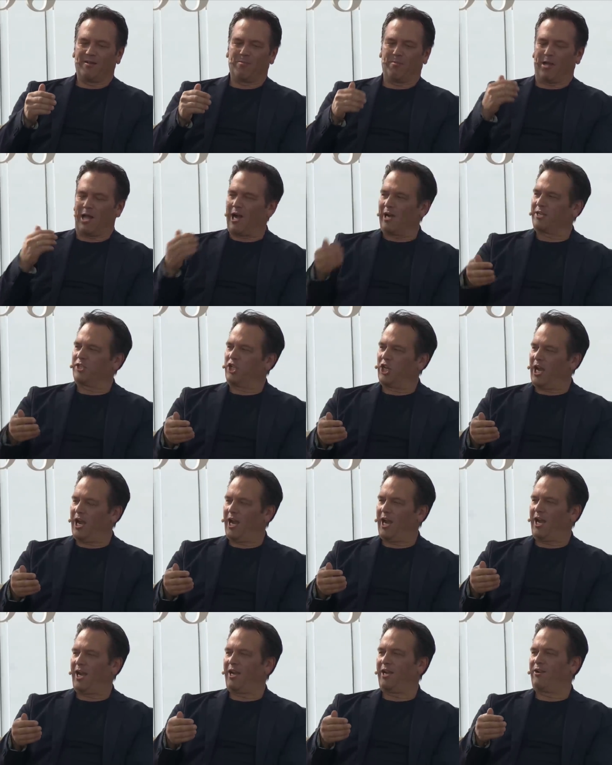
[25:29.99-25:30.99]

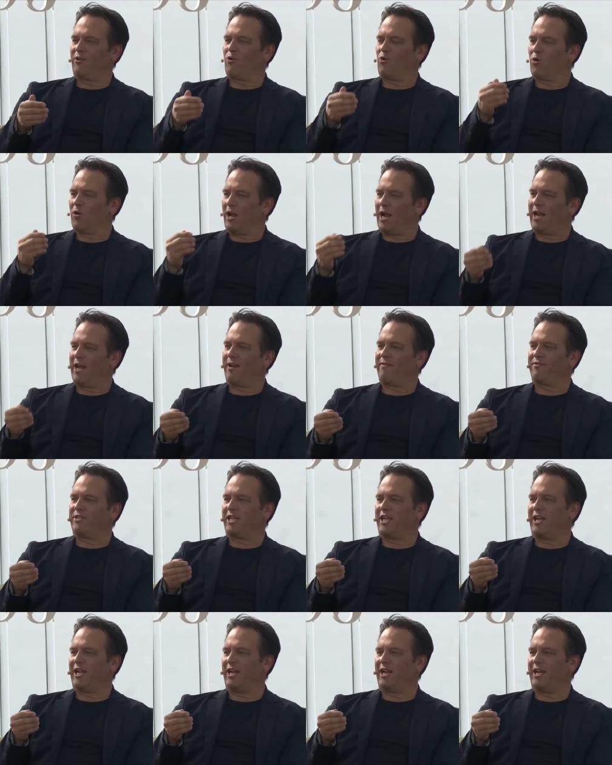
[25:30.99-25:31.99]
blockchain or
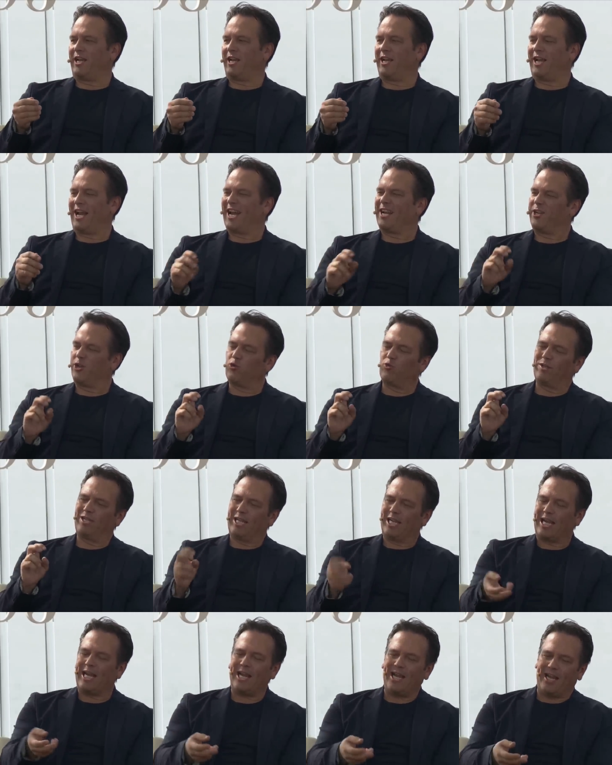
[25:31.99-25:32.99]
NFT and you
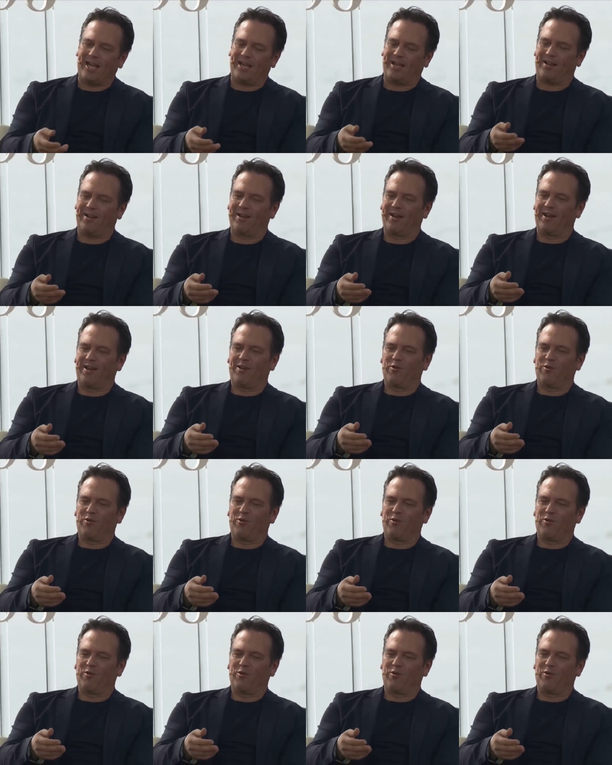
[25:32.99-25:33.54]
lead